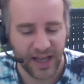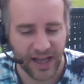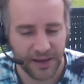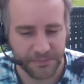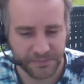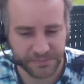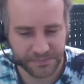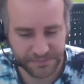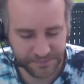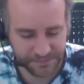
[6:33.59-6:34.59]
Um,
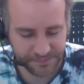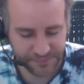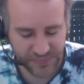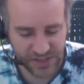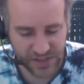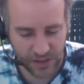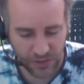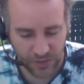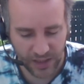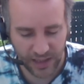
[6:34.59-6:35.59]

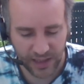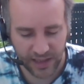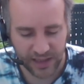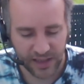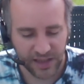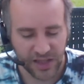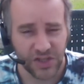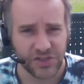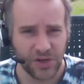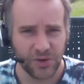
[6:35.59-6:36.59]
so
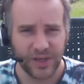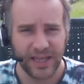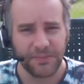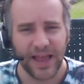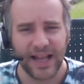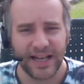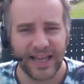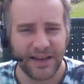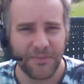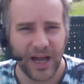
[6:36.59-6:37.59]
so keep that
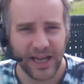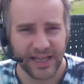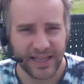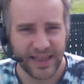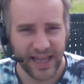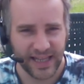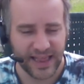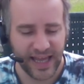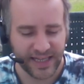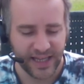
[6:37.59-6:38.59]
in mind,
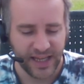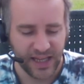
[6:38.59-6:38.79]
that